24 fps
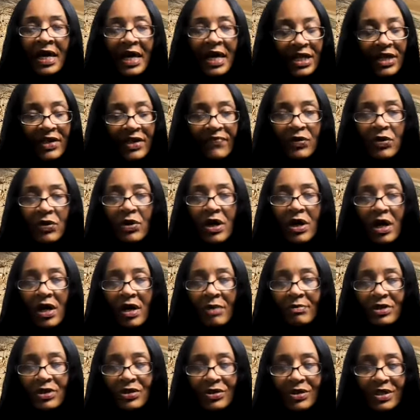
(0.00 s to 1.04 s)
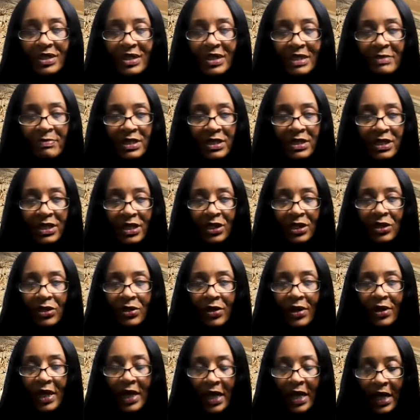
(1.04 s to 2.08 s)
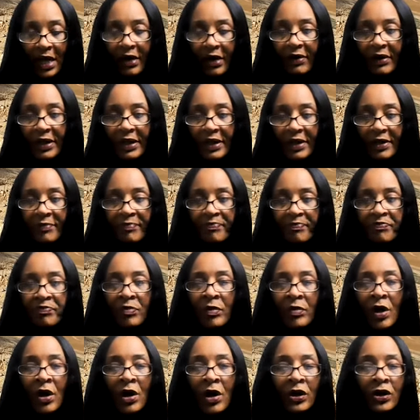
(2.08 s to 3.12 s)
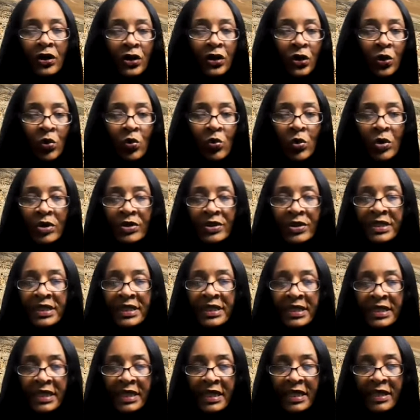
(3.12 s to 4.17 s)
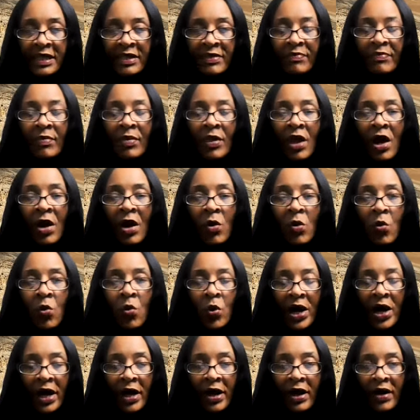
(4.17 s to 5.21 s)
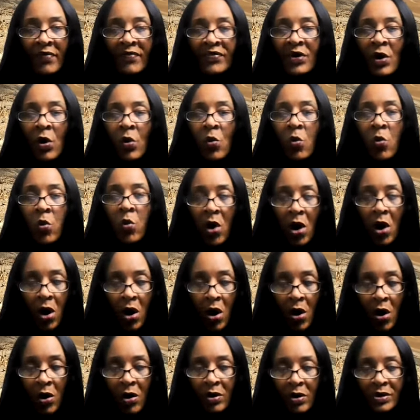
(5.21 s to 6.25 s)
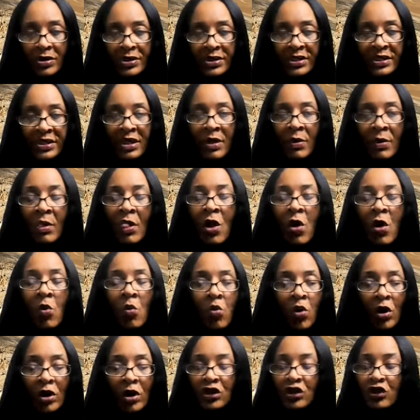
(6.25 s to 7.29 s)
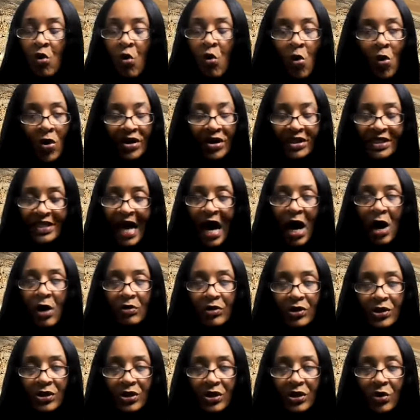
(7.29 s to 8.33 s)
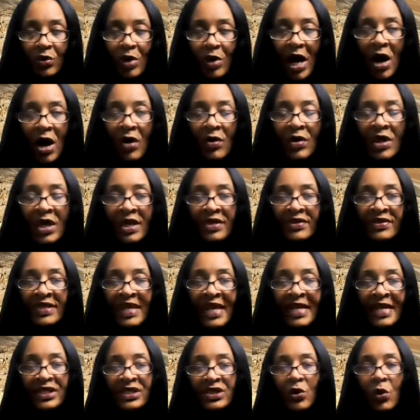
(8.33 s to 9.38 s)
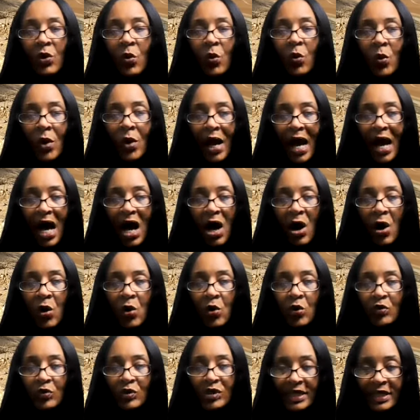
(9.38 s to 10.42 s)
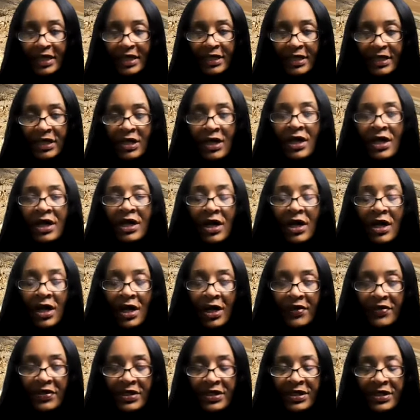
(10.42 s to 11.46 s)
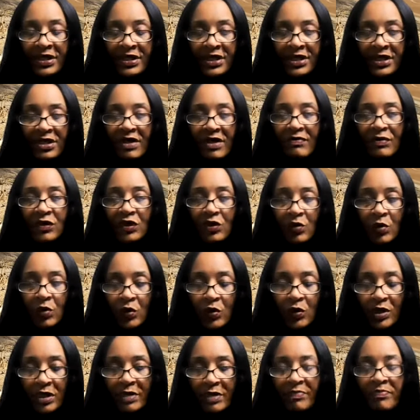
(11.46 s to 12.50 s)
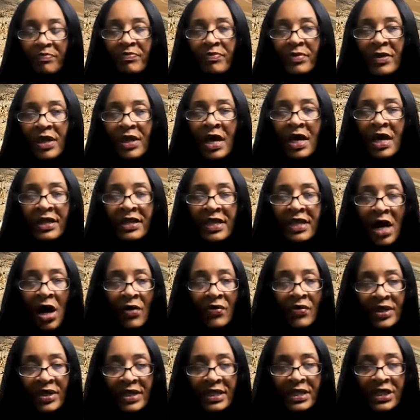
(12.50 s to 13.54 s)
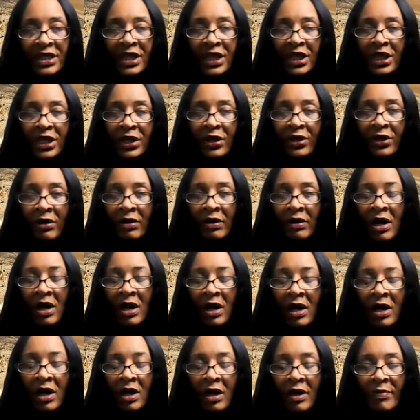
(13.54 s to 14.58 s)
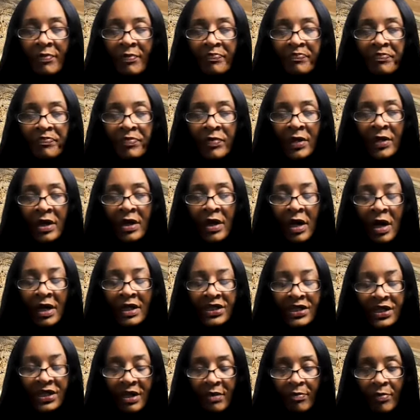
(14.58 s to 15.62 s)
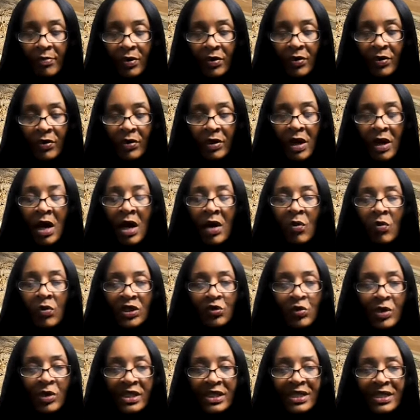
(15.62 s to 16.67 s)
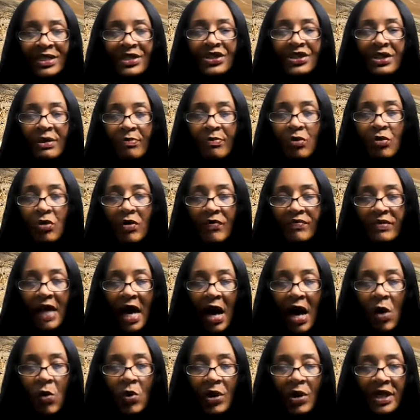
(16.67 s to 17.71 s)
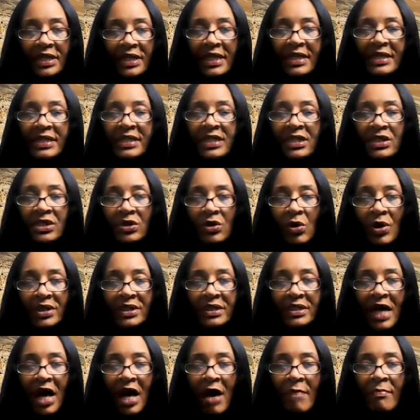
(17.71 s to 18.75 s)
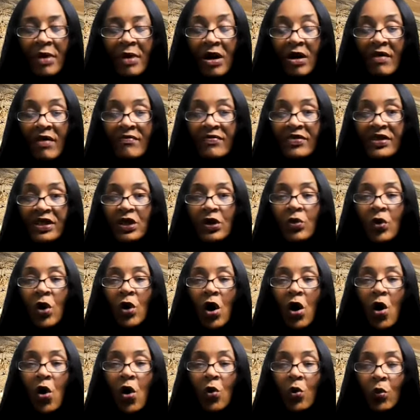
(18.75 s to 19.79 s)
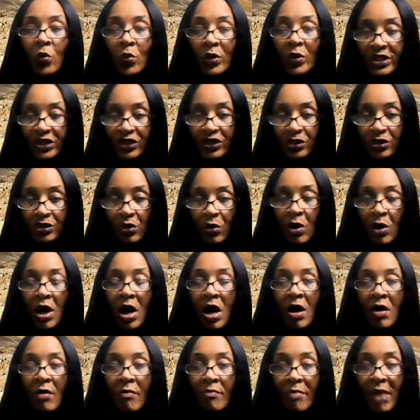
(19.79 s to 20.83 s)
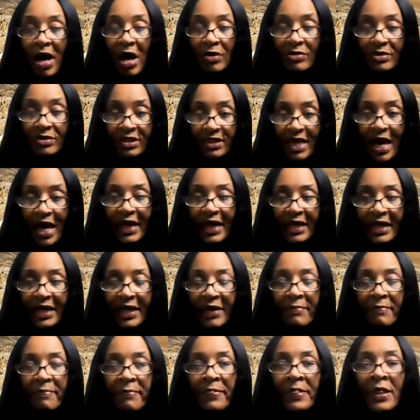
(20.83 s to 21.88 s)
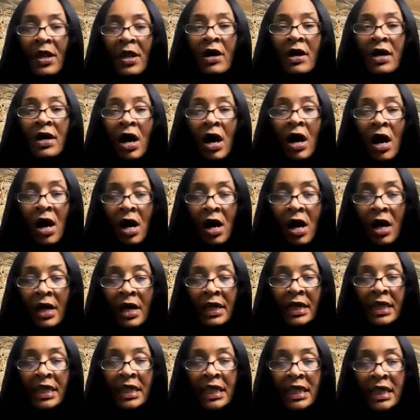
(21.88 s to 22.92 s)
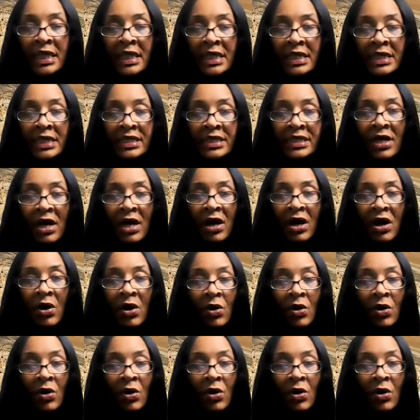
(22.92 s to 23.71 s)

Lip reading: And if you come to this particular area, you will see where the walls were torn down to the ground that surrounded the city of Jerusalem. Now, this here, a temple, which was the temple of Yahweh that sits on top of the original Mount Zion, is